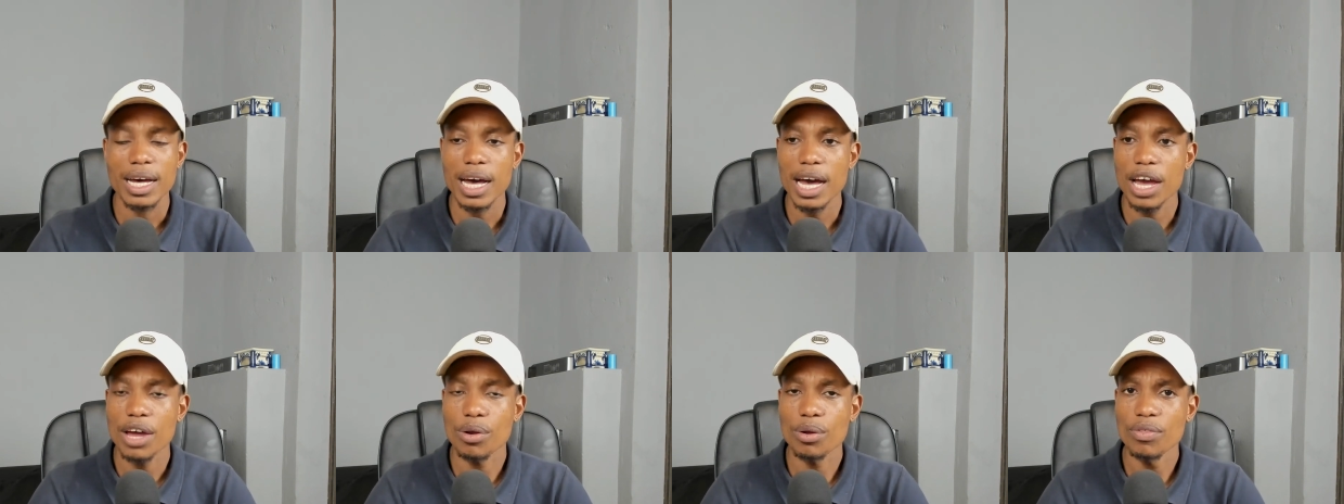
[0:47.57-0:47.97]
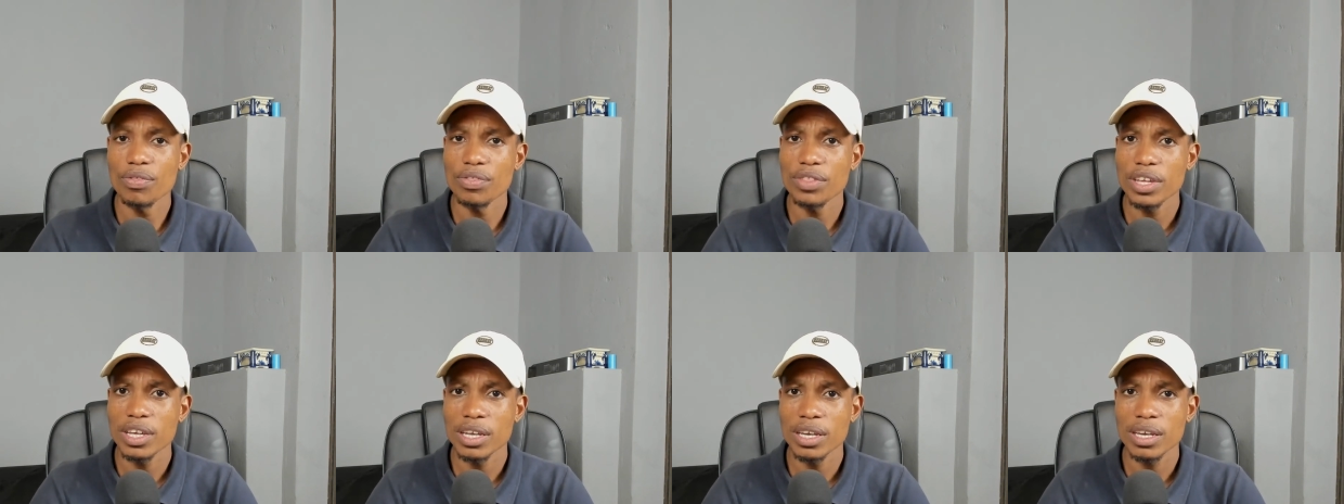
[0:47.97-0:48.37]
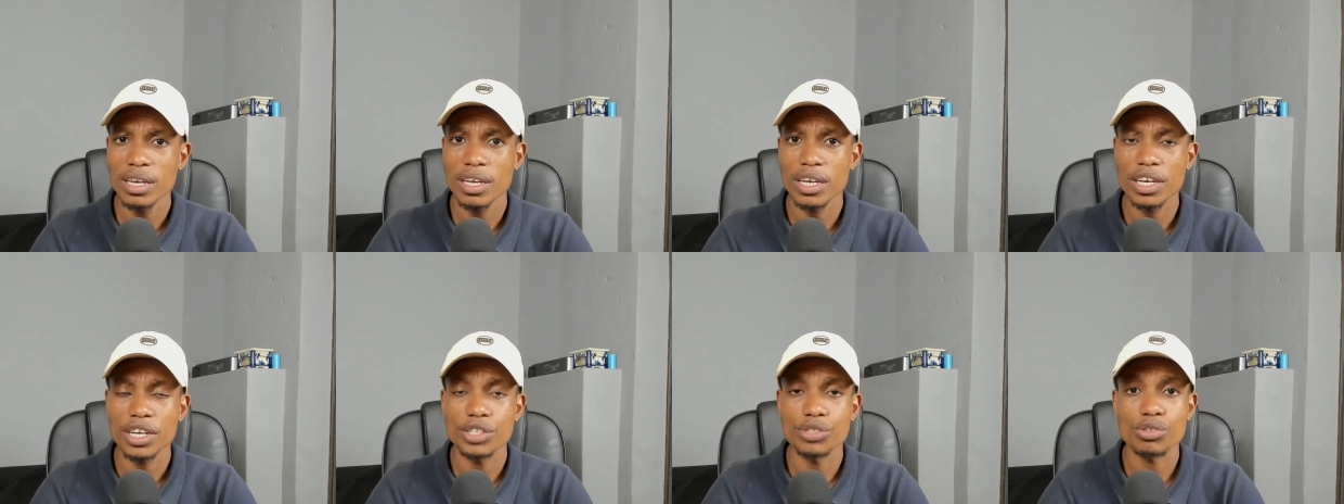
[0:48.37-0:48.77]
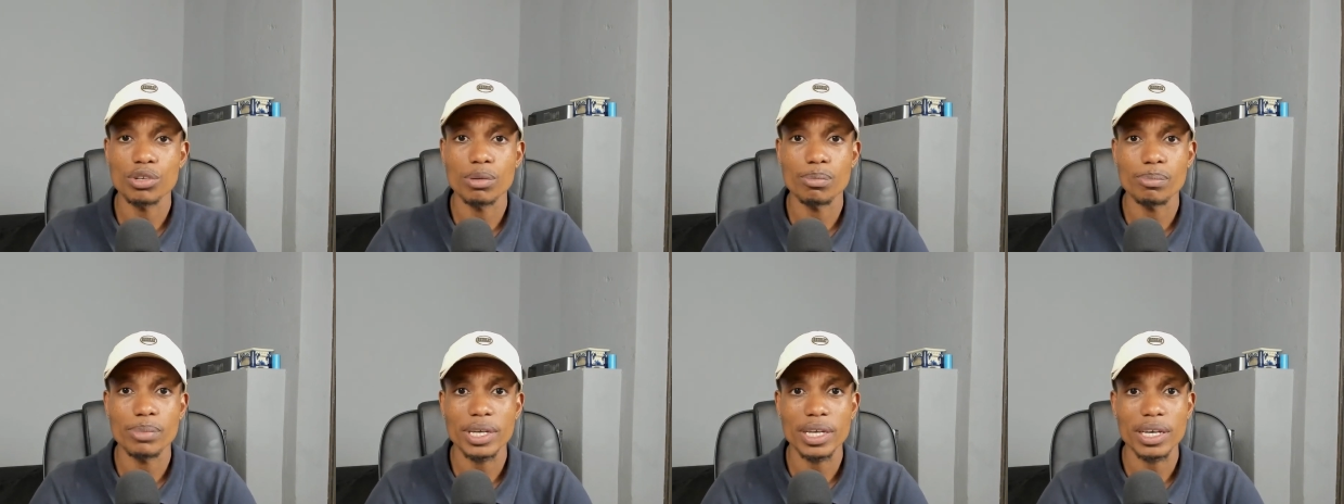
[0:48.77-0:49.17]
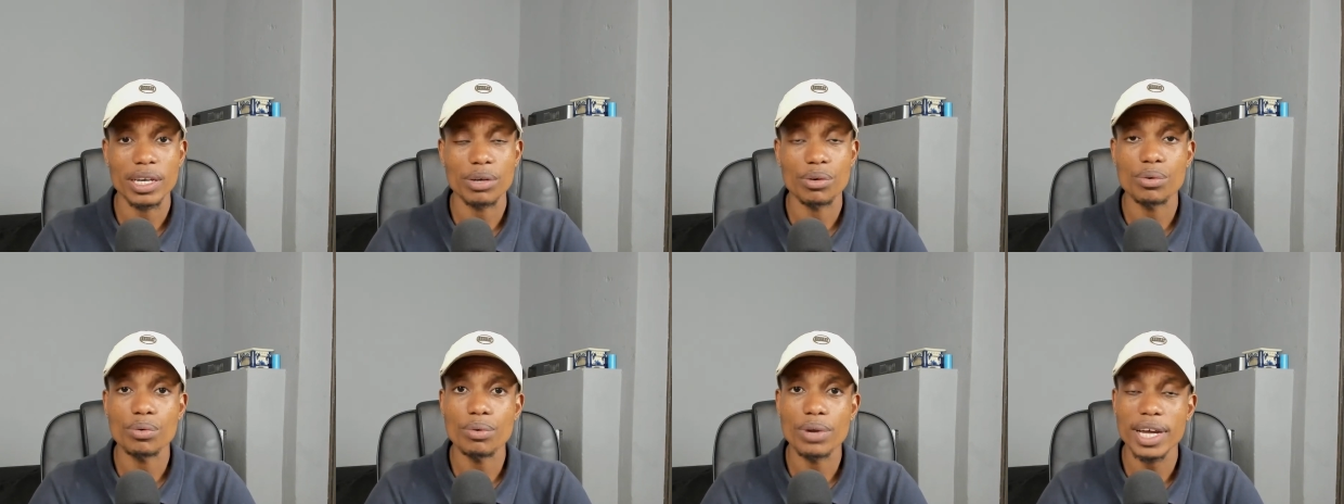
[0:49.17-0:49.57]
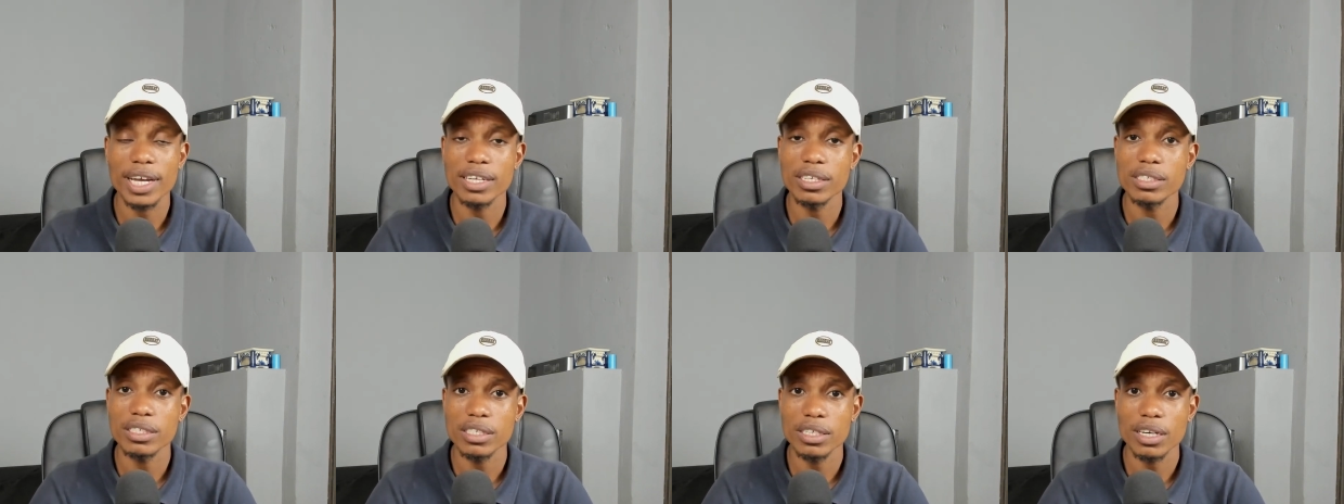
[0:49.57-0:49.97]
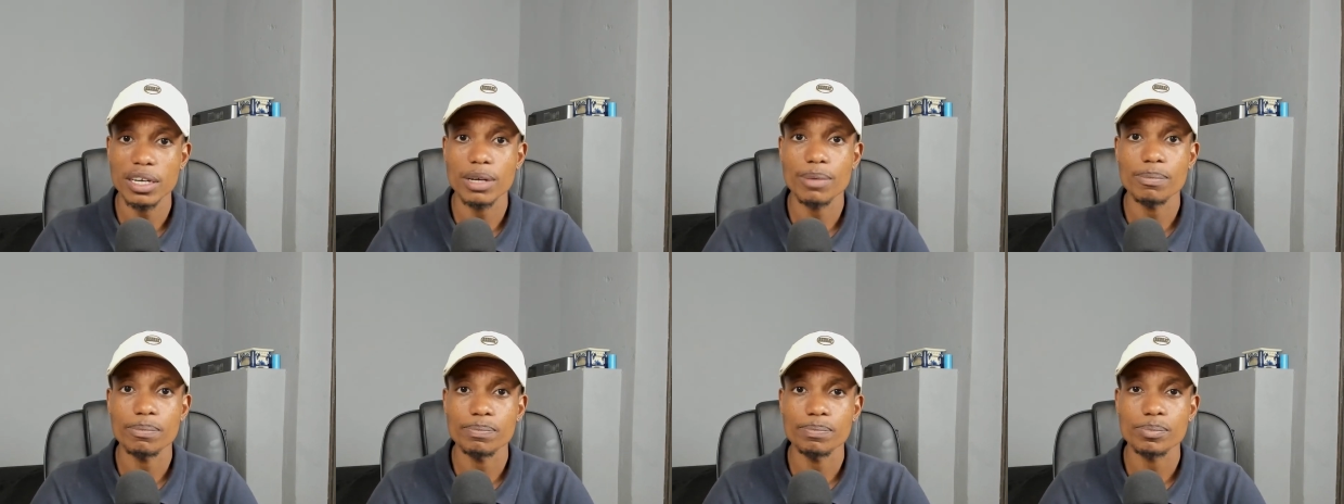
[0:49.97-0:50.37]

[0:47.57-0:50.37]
I don't think it will be a good idea